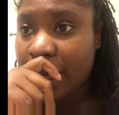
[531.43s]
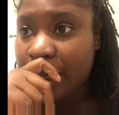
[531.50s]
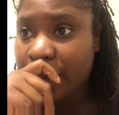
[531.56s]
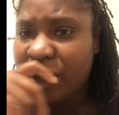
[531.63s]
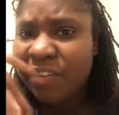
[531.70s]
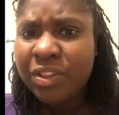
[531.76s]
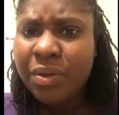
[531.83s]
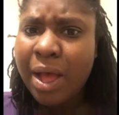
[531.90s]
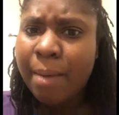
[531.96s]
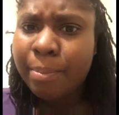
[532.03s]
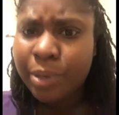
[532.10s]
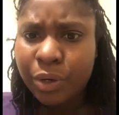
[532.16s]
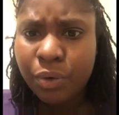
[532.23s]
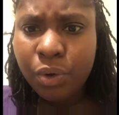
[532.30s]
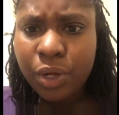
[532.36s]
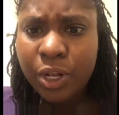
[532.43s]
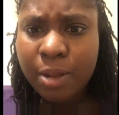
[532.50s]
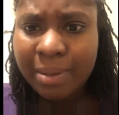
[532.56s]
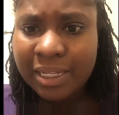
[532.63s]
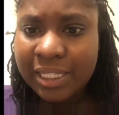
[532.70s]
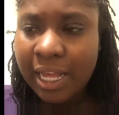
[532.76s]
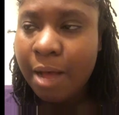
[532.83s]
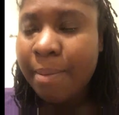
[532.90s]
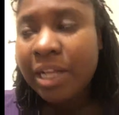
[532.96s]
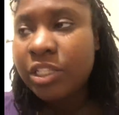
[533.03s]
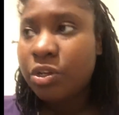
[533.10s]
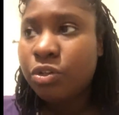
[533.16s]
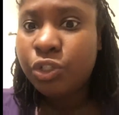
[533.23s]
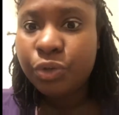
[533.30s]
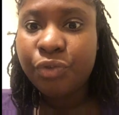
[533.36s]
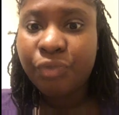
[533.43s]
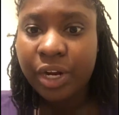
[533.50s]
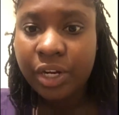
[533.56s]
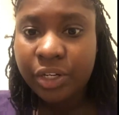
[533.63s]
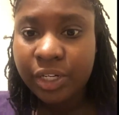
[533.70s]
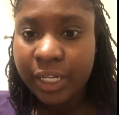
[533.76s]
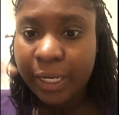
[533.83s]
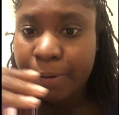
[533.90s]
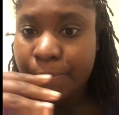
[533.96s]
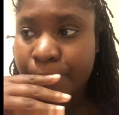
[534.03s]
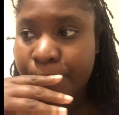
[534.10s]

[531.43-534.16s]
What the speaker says: Even though I put oil on my scalp, I don't do it regularly.